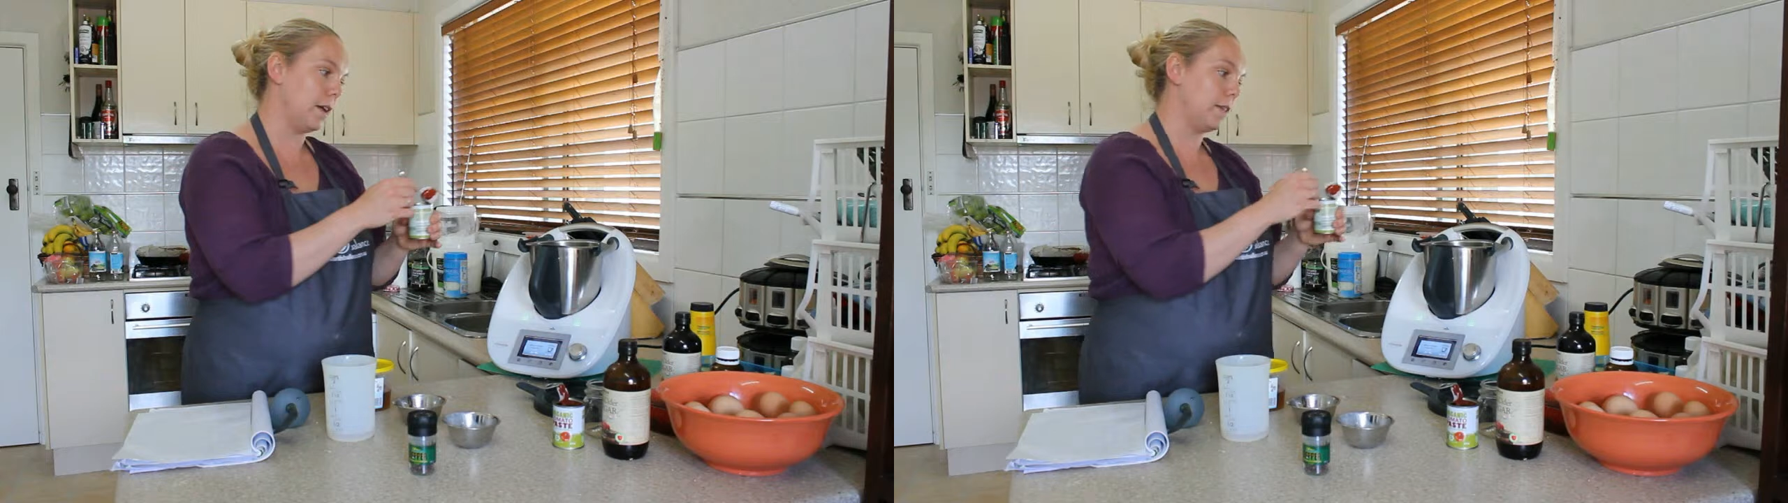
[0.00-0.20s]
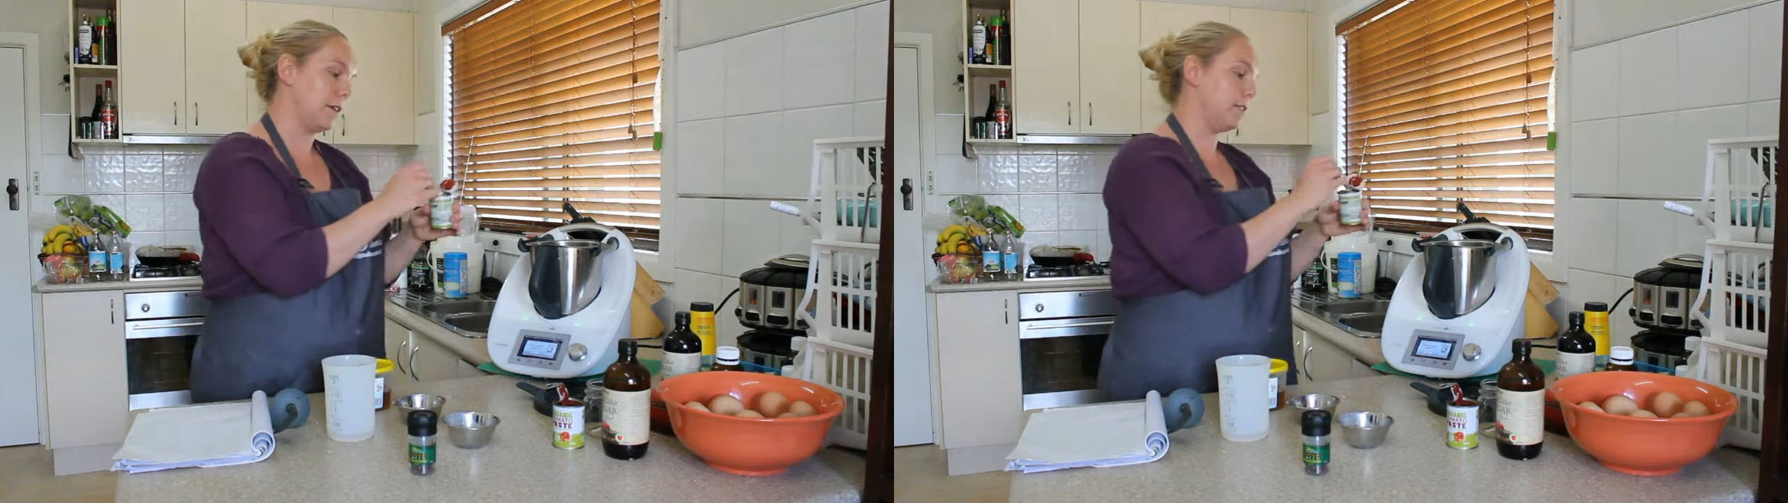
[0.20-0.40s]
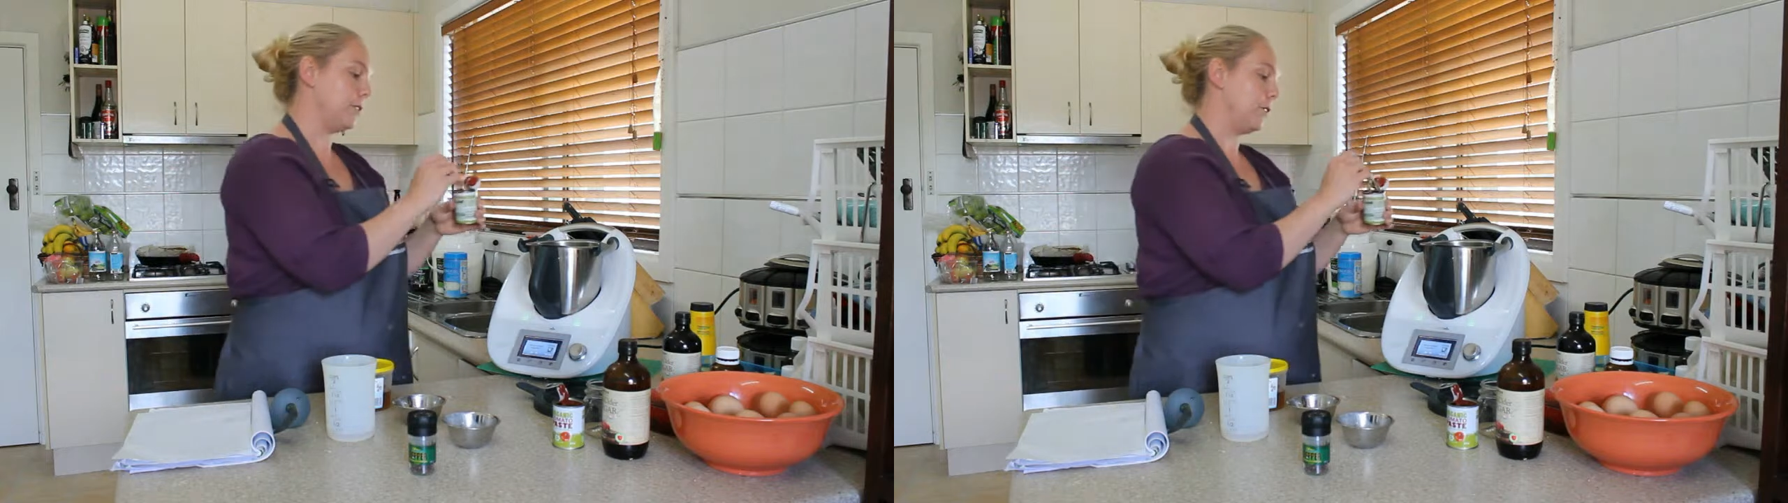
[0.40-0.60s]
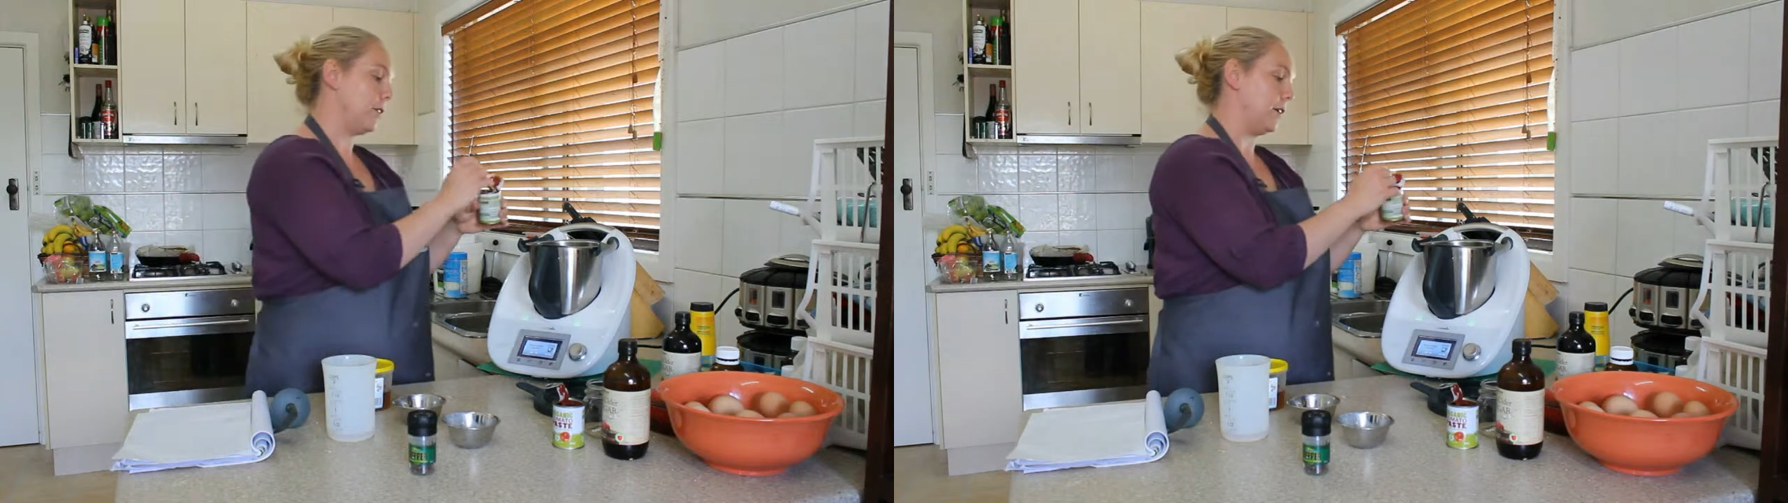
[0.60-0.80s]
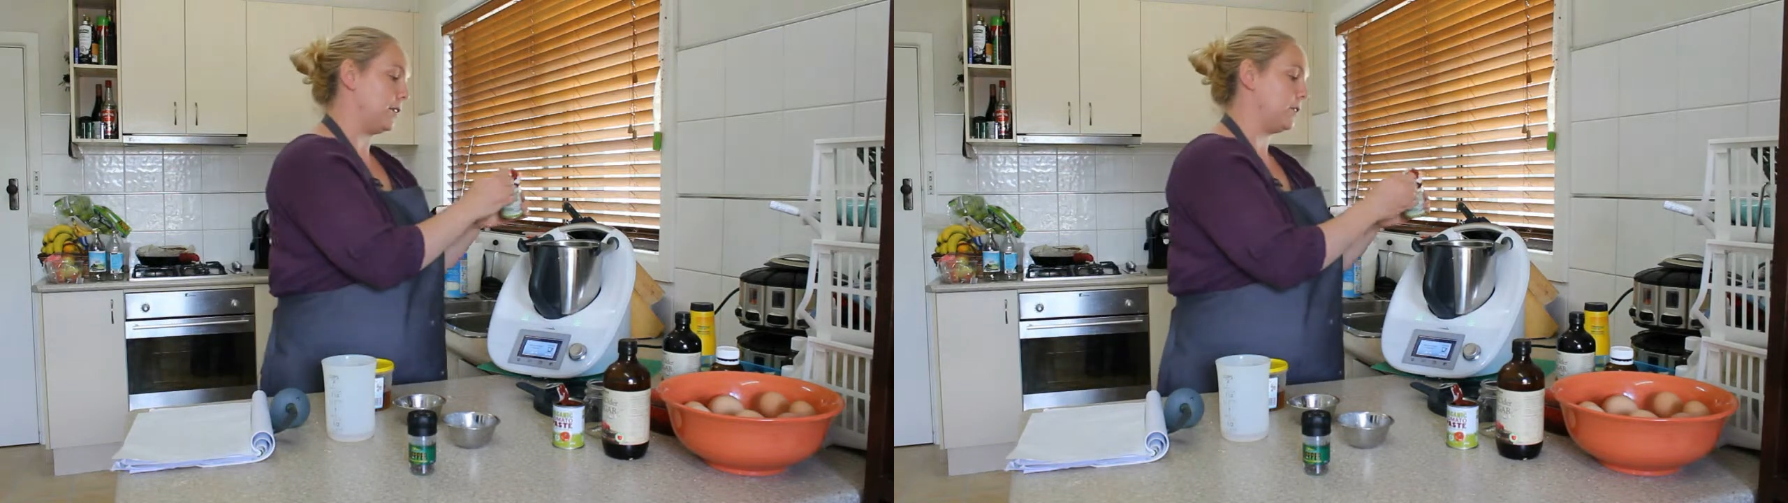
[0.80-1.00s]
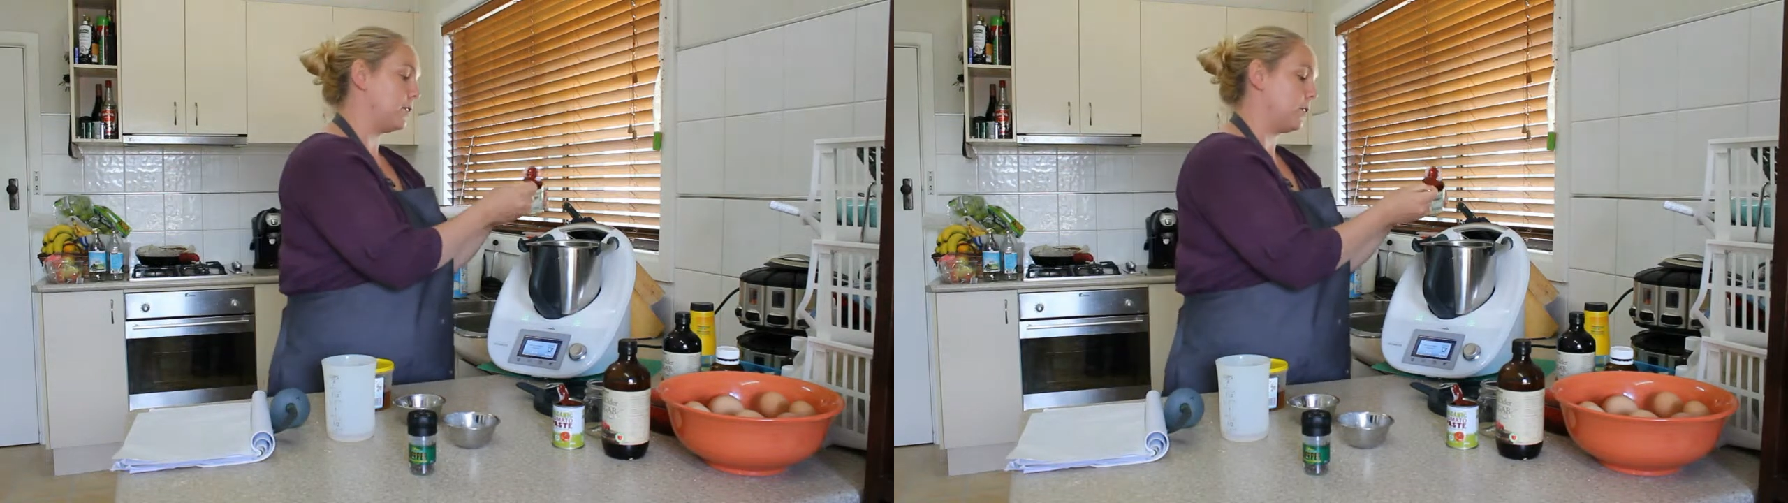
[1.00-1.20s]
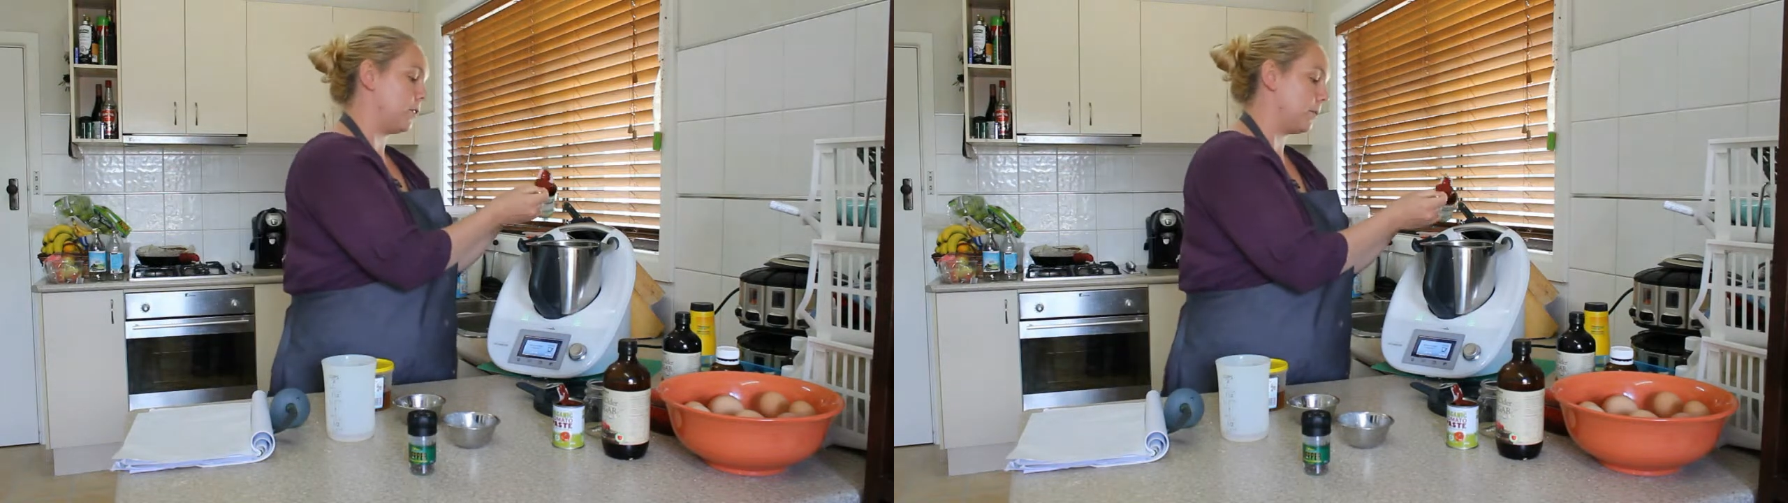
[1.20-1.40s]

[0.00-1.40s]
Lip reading: and they're zeroed in, so